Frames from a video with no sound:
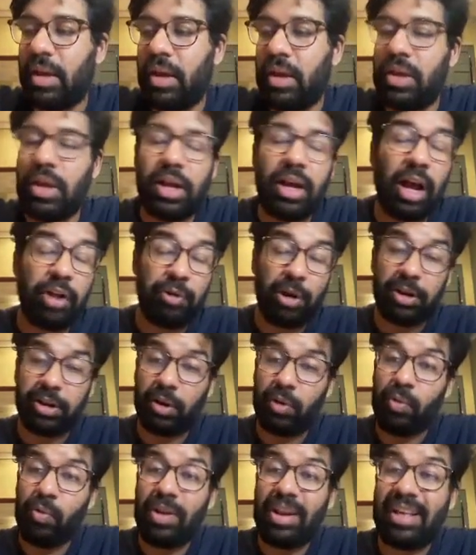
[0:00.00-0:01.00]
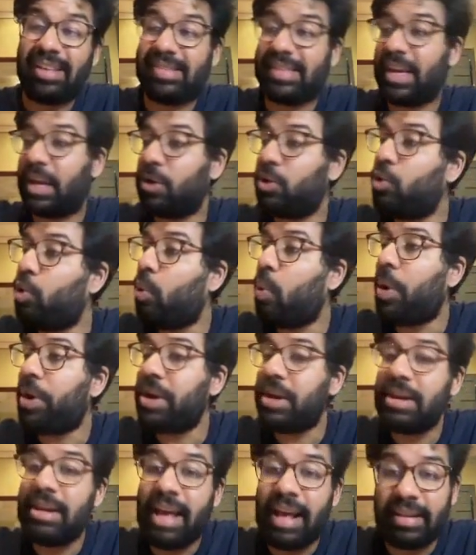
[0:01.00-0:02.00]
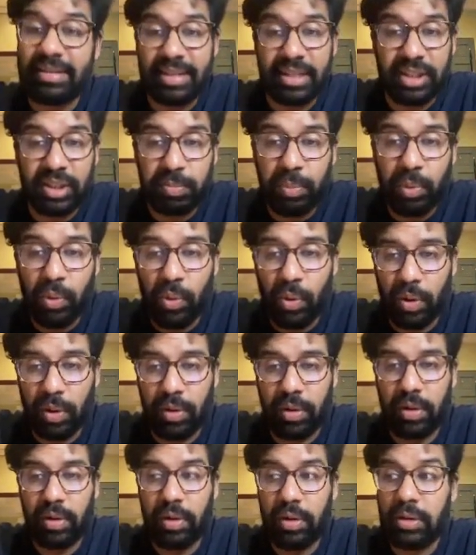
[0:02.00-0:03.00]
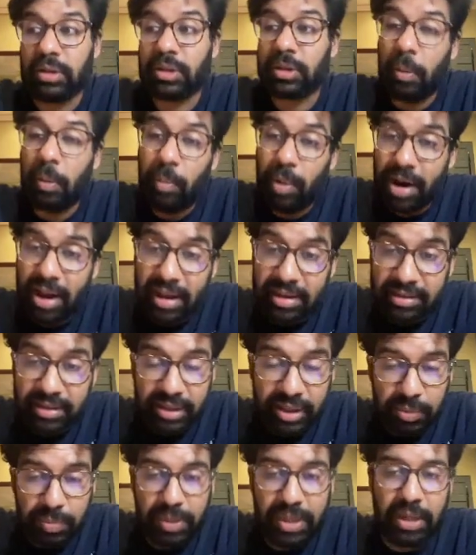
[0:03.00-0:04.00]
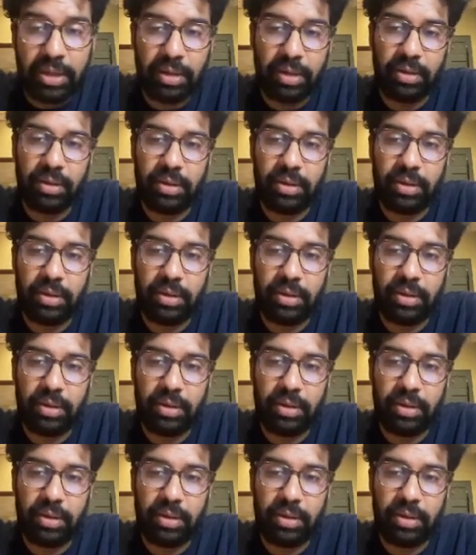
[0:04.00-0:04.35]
You can't write a whole essay and no one in the essay spoke. Someone has to speak,